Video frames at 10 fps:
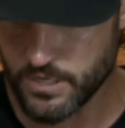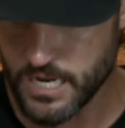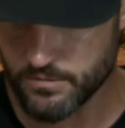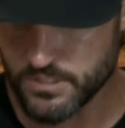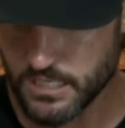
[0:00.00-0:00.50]
and
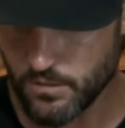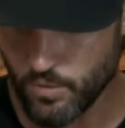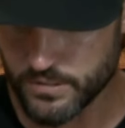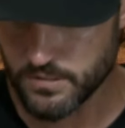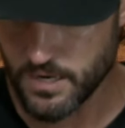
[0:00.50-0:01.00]
now D.
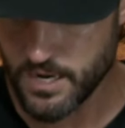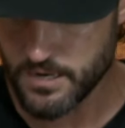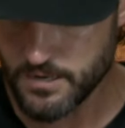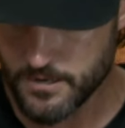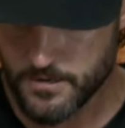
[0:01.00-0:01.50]
Loy
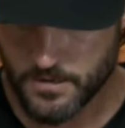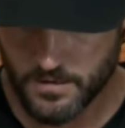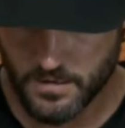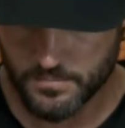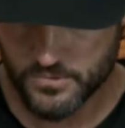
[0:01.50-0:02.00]
today.
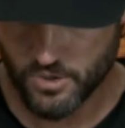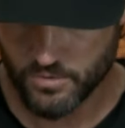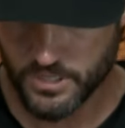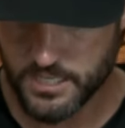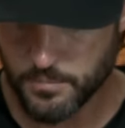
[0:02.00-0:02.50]
Certainly